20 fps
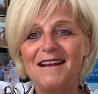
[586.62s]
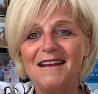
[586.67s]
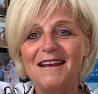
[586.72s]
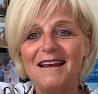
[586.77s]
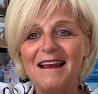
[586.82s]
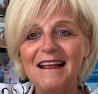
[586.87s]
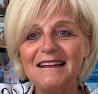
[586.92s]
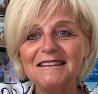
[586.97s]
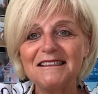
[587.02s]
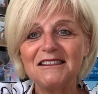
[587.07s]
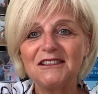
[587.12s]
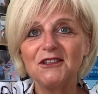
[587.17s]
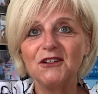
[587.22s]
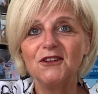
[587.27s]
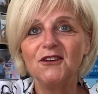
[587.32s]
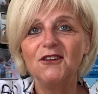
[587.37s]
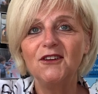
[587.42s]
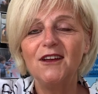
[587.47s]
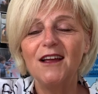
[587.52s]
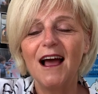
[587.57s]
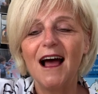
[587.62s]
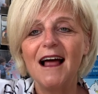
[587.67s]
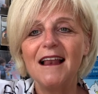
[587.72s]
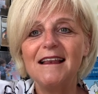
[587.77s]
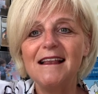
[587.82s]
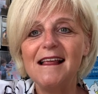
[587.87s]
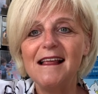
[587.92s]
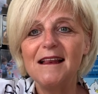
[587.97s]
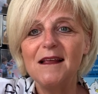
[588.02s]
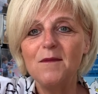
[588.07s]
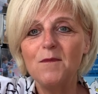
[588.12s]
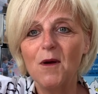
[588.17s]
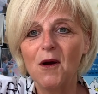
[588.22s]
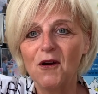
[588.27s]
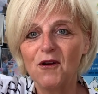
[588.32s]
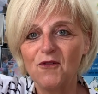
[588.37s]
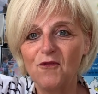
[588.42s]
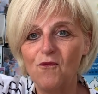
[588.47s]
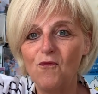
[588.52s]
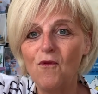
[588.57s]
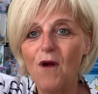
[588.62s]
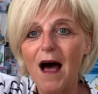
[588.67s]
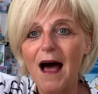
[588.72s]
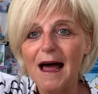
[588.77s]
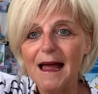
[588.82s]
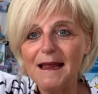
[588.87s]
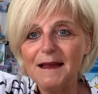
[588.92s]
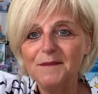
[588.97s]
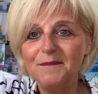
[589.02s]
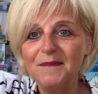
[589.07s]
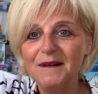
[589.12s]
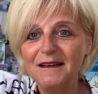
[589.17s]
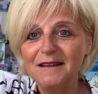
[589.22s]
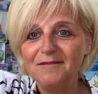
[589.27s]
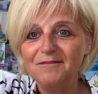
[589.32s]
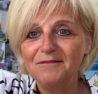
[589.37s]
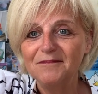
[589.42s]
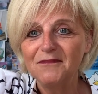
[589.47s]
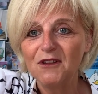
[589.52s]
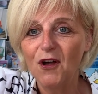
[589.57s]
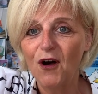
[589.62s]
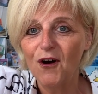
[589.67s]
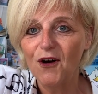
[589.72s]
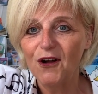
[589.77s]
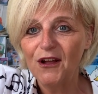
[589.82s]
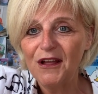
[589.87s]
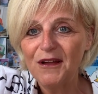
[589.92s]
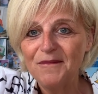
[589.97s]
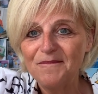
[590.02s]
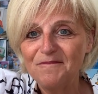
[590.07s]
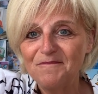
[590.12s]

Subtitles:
Let's do a ladybird rhyme now.